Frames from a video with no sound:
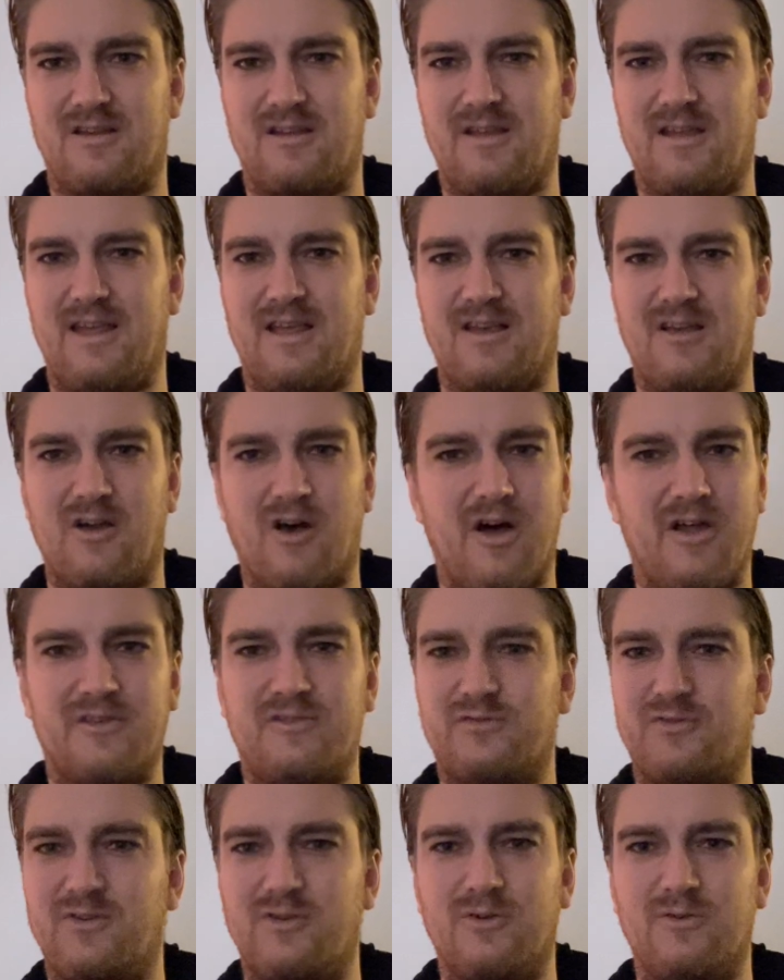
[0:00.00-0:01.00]
In
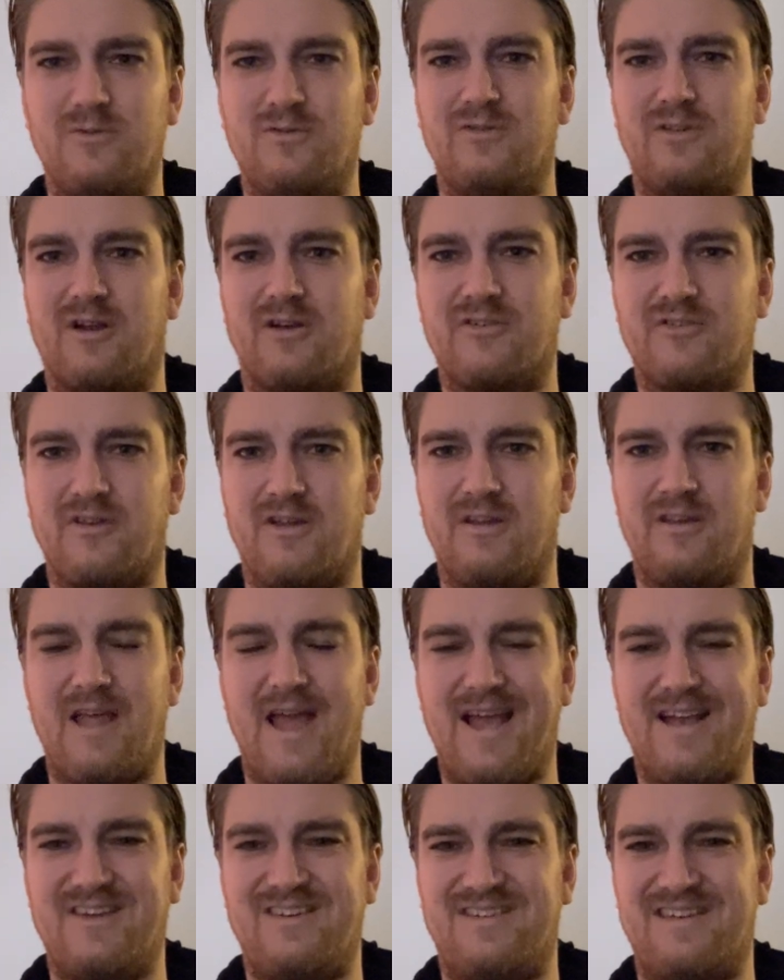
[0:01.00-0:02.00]
God's view, there's
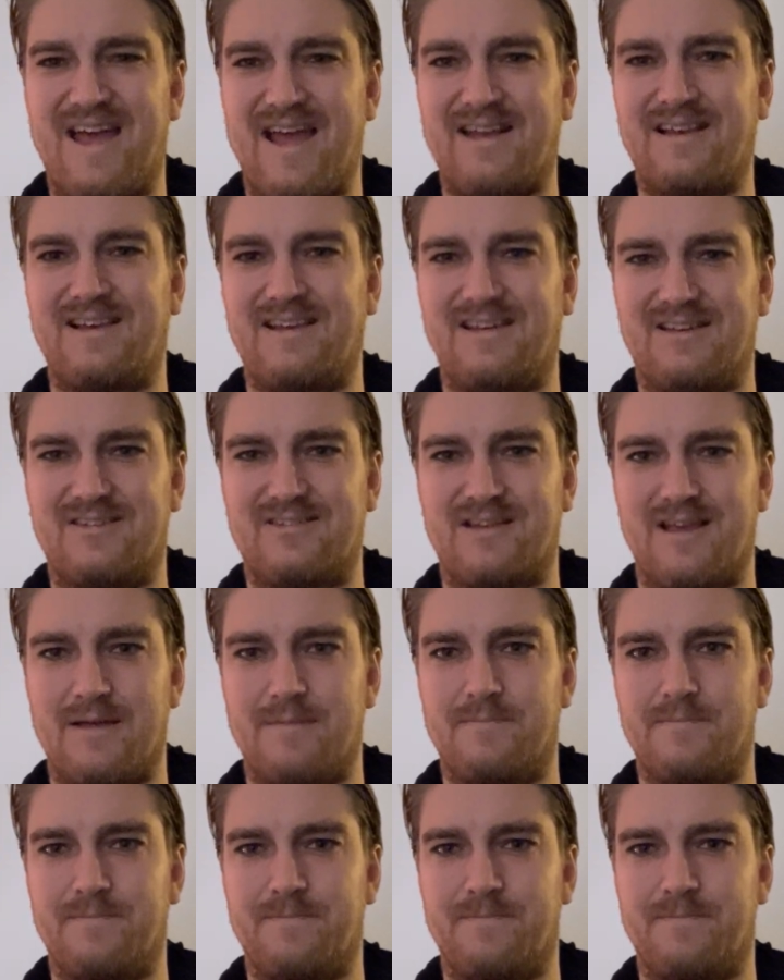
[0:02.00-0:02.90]
exactly the same.